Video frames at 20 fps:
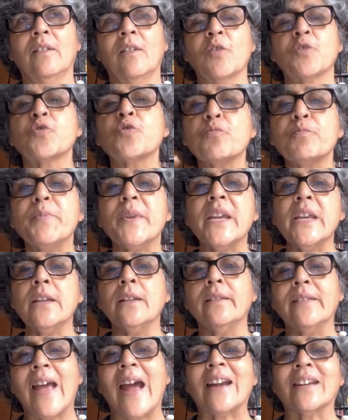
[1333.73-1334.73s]
to
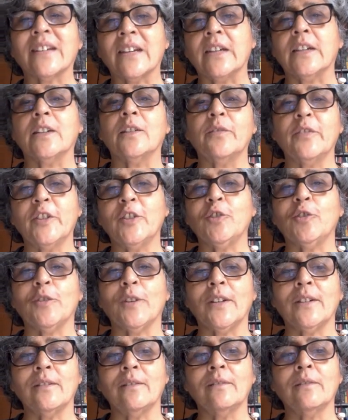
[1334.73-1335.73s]
be that
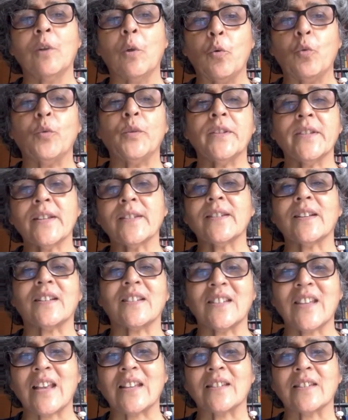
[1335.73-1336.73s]
individual who is a
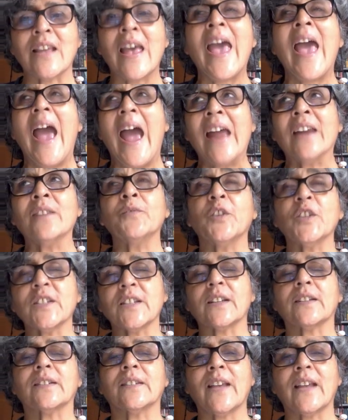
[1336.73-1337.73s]
success. And for
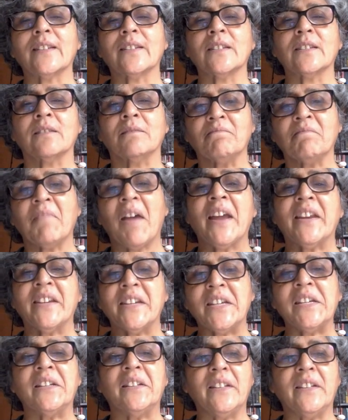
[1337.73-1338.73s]
success, I
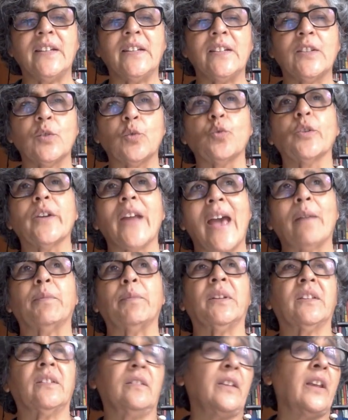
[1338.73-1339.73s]
need these good
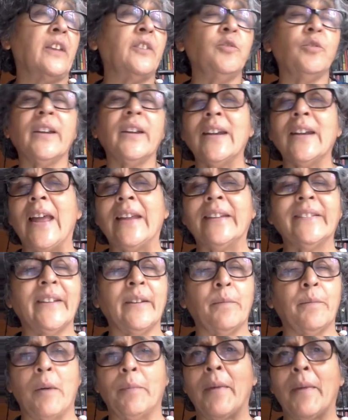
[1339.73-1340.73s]
habits. And you can line
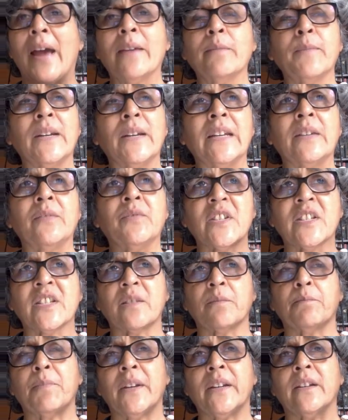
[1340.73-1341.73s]
them up. I believe
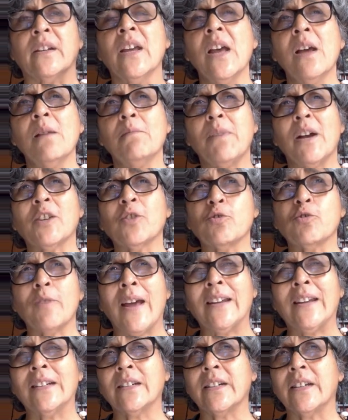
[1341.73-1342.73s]
discipline,
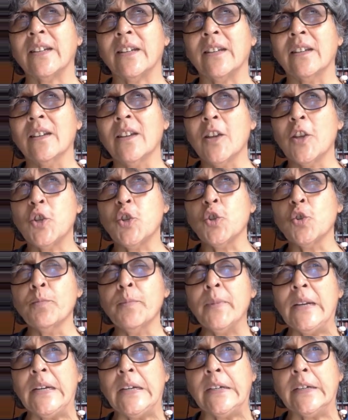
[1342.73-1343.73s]
punctuality,
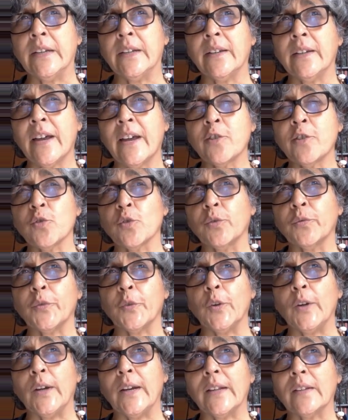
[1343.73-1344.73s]
humility, and
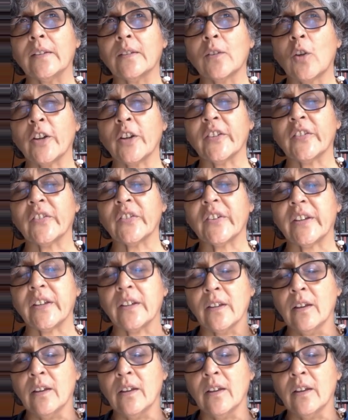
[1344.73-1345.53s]
truthfulness, honesty.